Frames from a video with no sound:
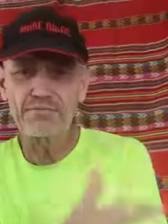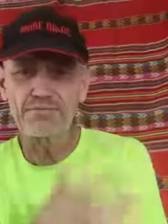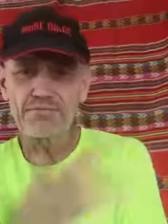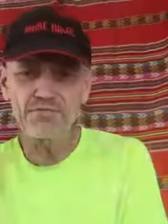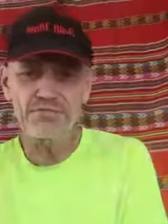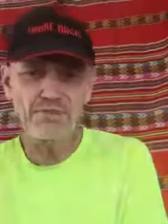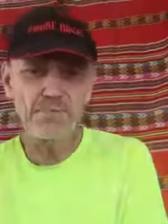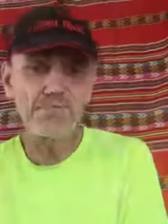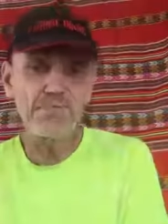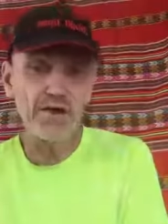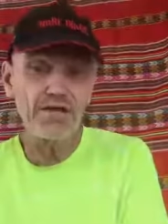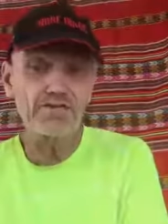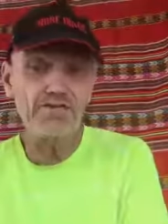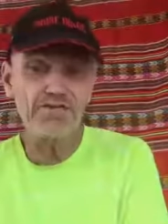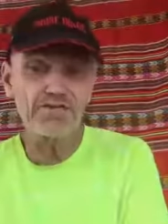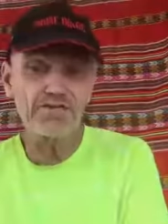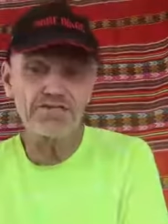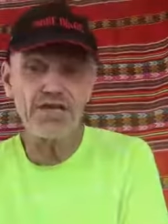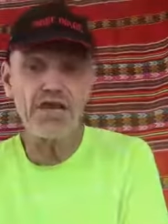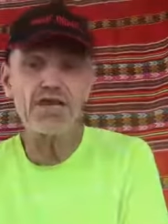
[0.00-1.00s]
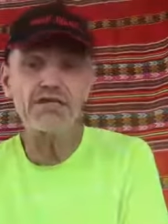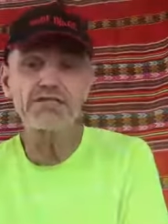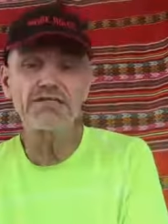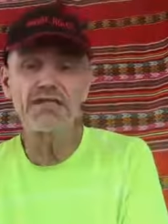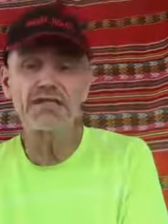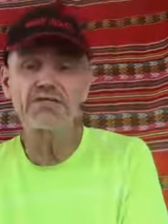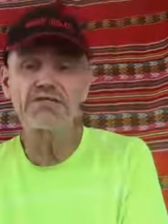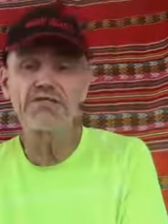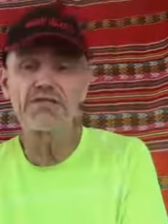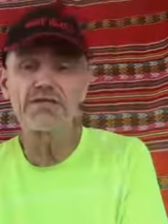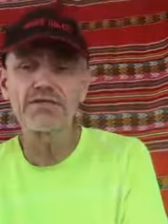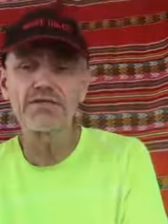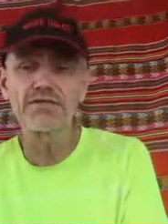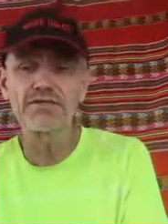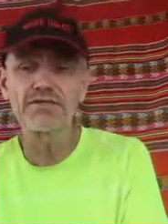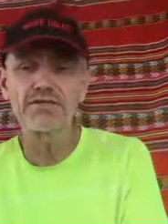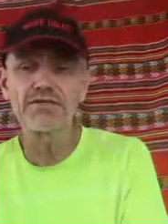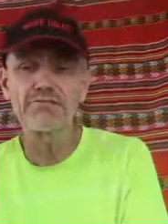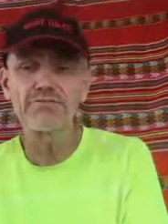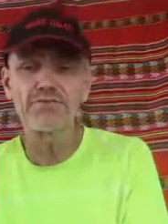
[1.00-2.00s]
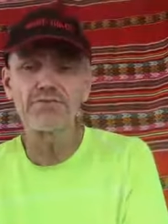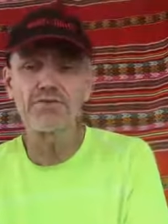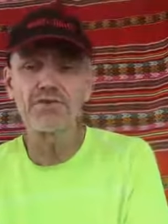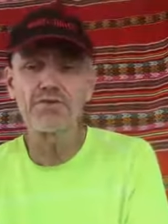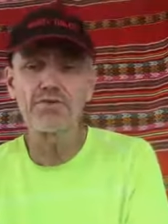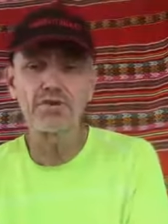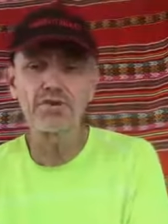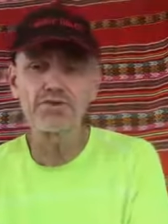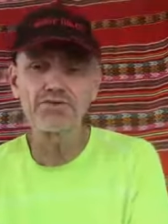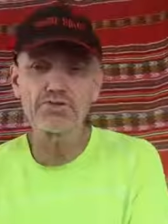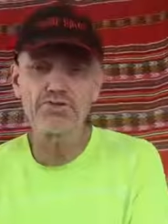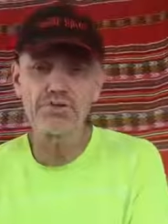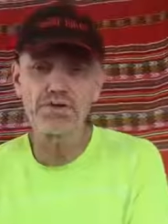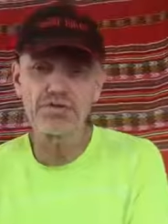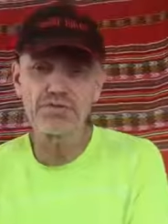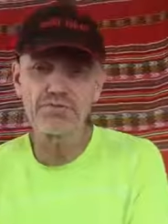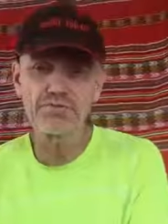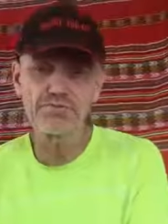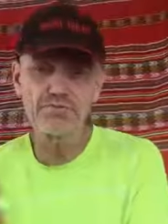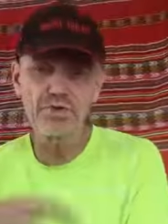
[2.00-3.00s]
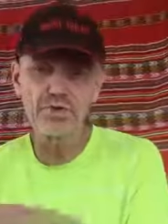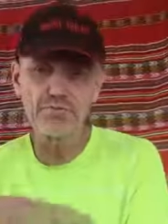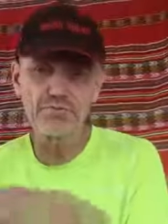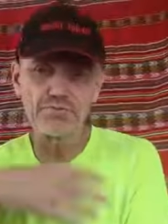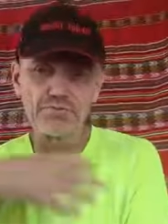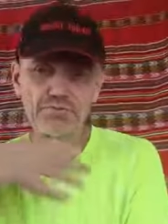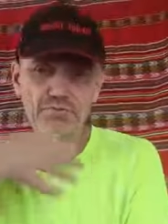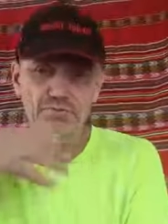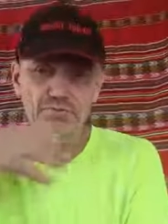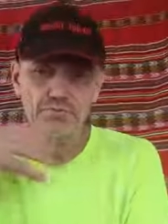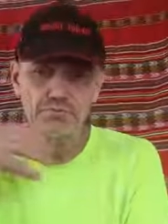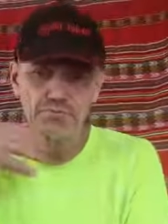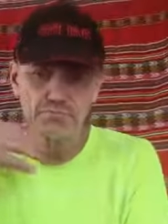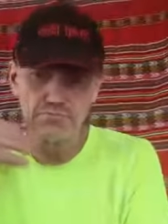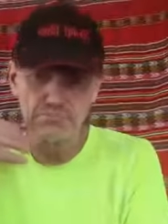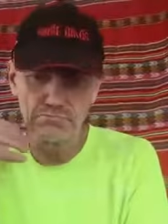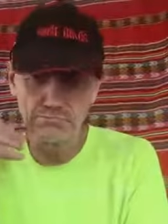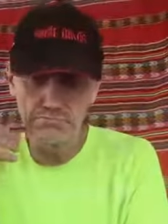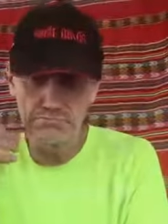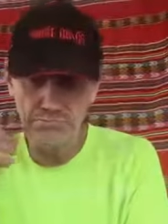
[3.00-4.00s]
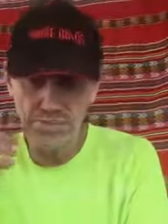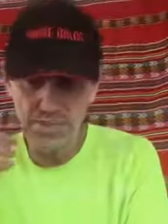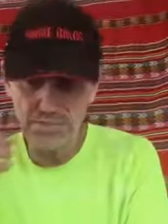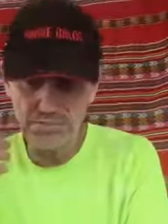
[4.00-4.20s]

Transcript: separations yet at uh, Satipo Road Lodge, we hope to be